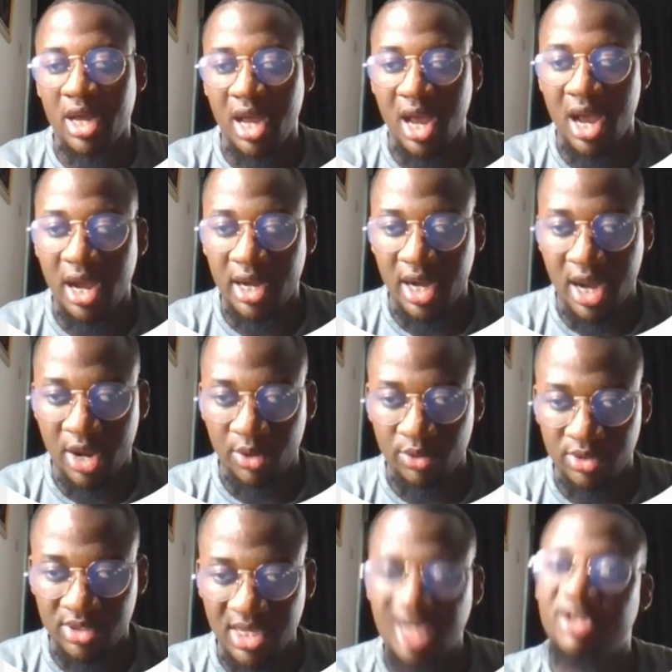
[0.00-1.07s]

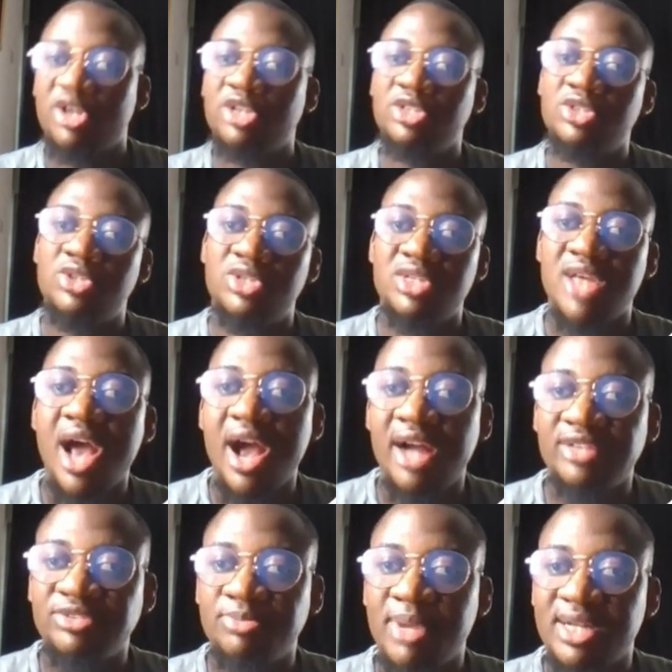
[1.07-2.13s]
account and gotten to this
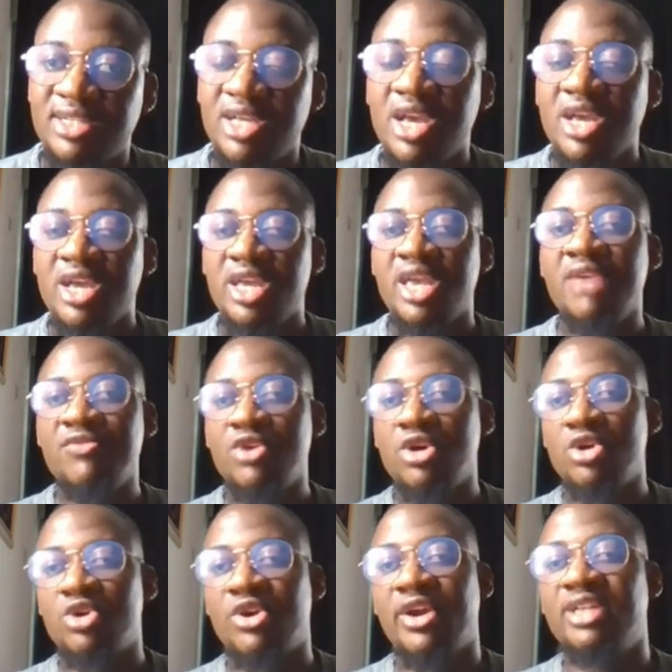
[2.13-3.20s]
aspect. If
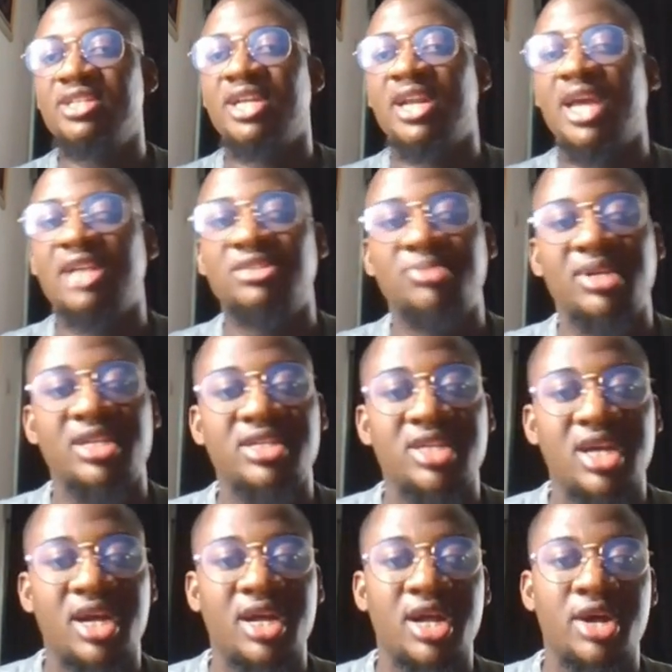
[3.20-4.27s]
you create an ads manager
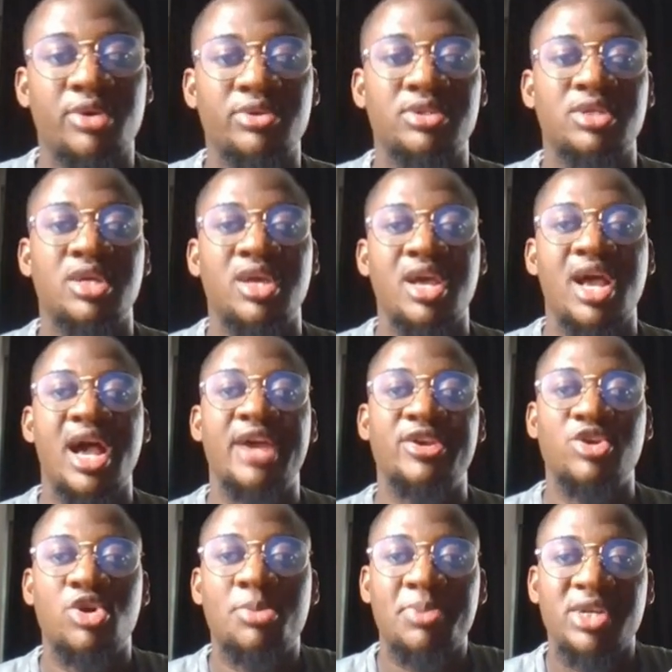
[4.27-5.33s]
account and you
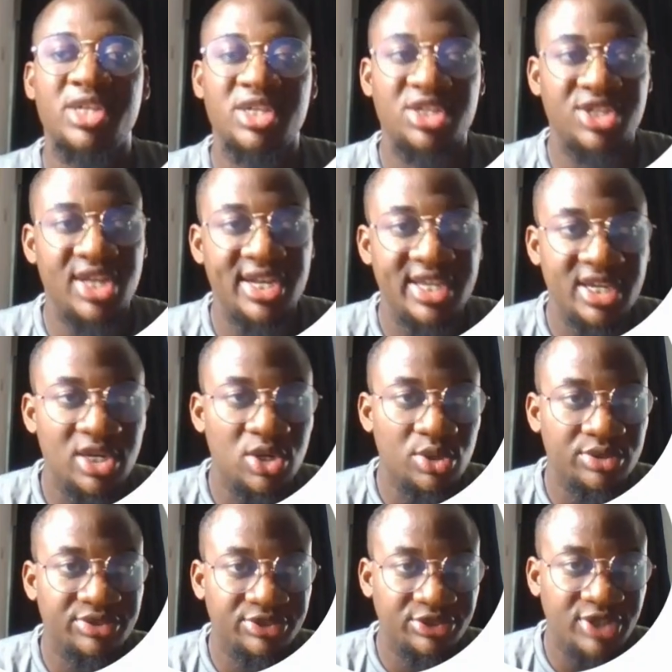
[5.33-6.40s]
open it initially, it
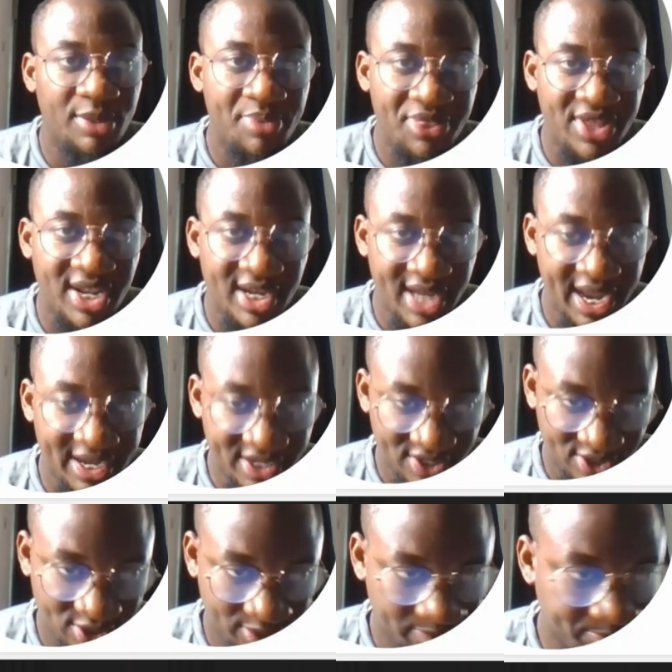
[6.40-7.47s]
looks something like
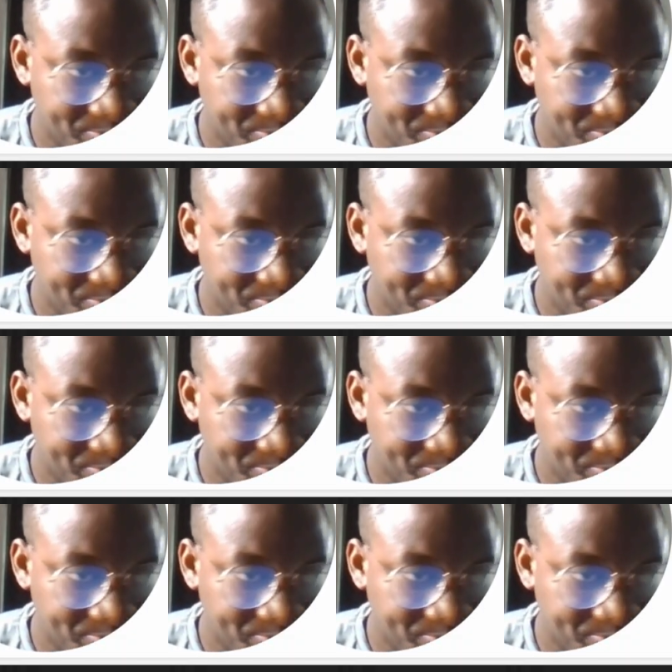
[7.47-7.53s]
this.